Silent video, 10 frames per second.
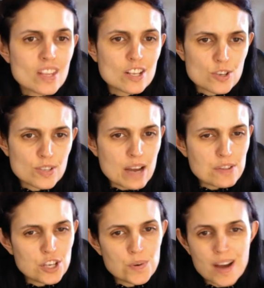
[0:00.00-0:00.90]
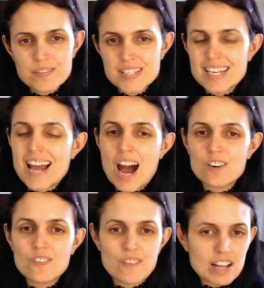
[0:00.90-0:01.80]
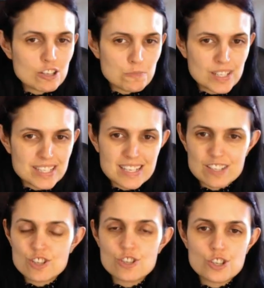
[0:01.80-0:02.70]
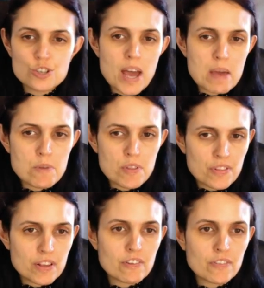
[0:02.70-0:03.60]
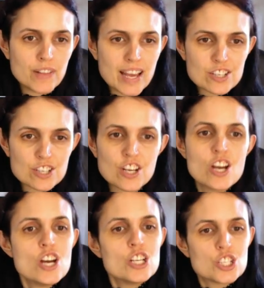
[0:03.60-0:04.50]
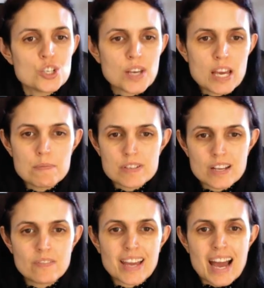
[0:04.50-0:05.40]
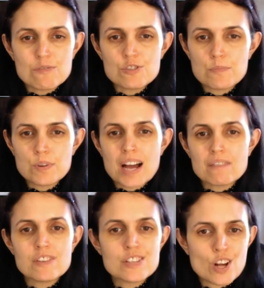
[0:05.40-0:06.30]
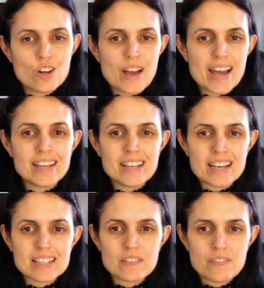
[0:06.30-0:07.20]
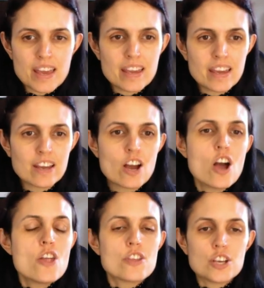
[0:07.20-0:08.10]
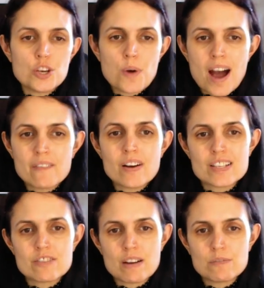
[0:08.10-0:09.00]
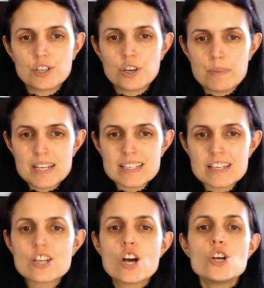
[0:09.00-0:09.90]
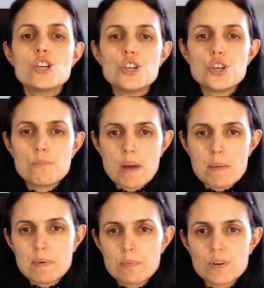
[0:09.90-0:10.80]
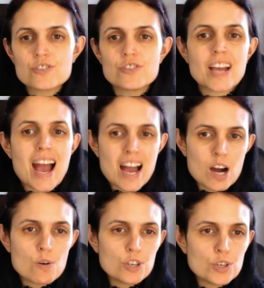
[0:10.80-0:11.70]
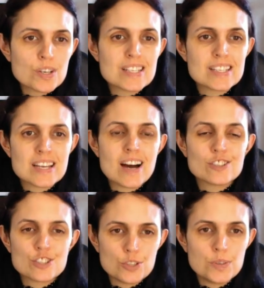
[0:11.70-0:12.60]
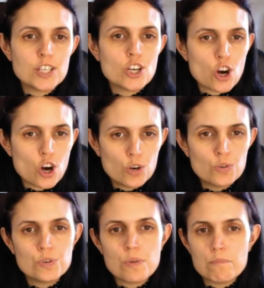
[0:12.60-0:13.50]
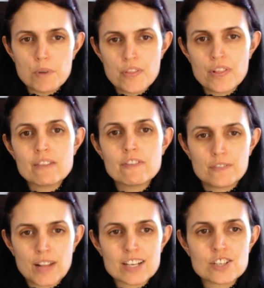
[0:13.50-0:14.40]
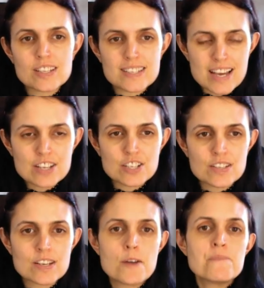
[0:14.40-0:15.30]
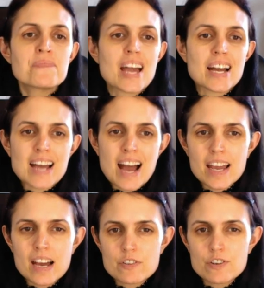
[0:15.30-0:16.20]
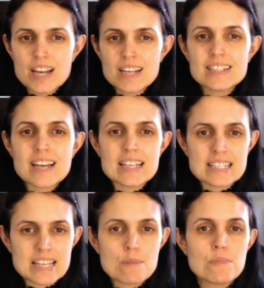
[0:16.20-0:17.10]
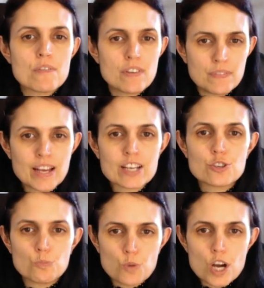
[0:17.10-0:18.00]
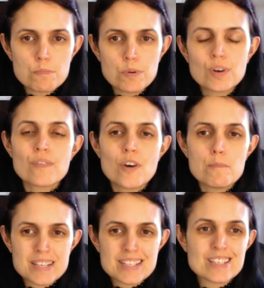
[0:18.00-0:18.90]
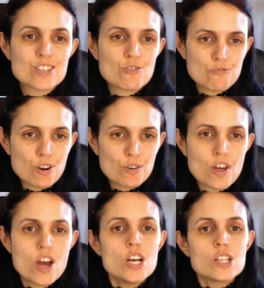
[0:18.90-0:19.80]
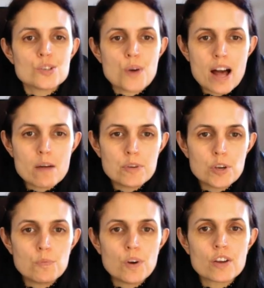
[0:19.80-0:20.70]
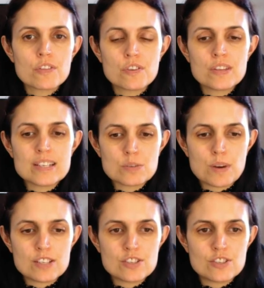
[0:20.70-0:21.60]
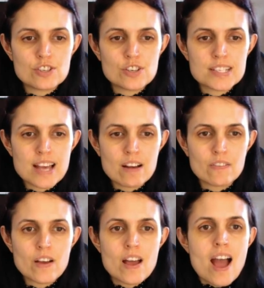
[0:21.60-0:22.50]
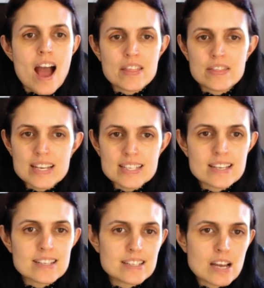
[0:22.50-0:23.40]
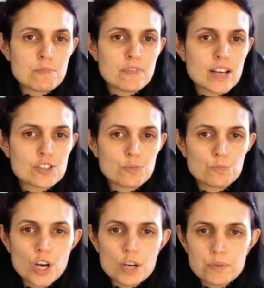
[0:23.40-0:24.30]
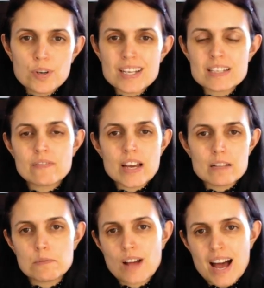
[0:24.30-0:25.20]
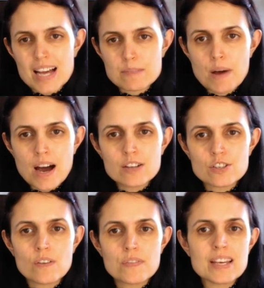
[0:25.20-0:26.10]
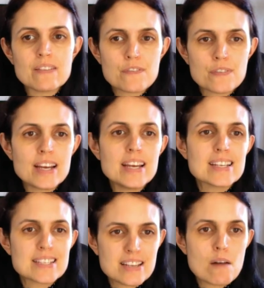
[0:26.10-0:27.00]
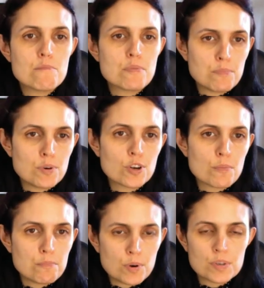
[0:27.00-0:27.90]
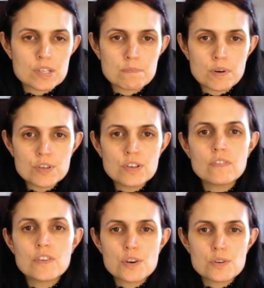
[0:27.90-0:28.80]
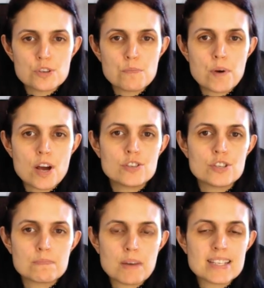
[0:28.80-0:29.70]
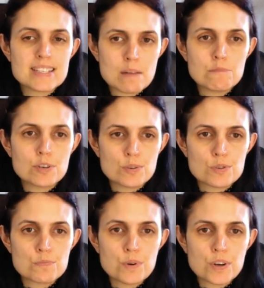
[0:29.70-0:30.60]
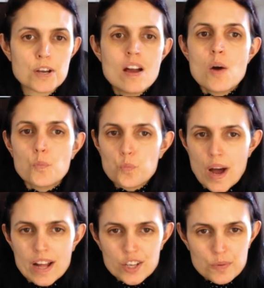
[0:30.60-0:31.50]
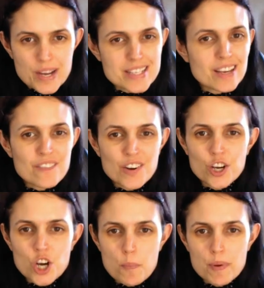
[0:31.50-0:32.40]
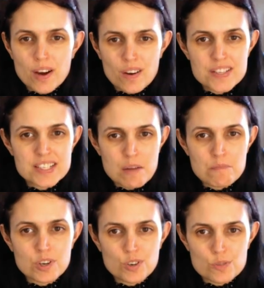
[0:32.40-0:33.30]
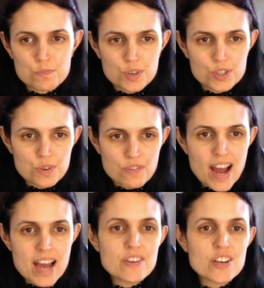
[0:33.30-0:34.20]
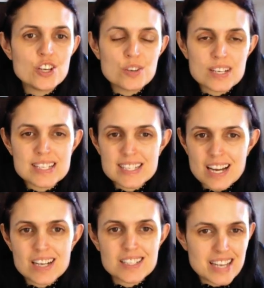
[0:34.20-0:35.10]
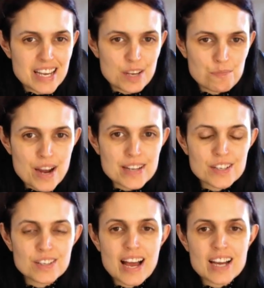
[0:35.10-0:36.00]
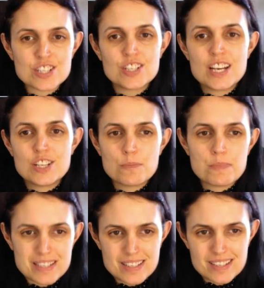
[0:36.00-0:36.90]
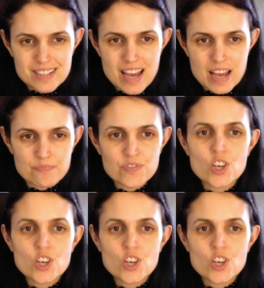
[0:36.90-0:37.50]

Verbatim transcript: So now that you have seen how valuable it is to do a monthly reflection to keep yourself accountable and resolve any negative thinking that you have surrounding your business, you might be wondering how you can start doing your own monthly reflection sessions. And I have created a Stamp Reflection Workbook for business growth to help you work through these questions yourself. And this Stamp Reflection Workbook is available as part of the free Stamp Book bonus bundle for those who purchase my Stamp Goals book. While you're waiting for your copy of Stamp Goals book to arrive, you can start taking practical action in your business today.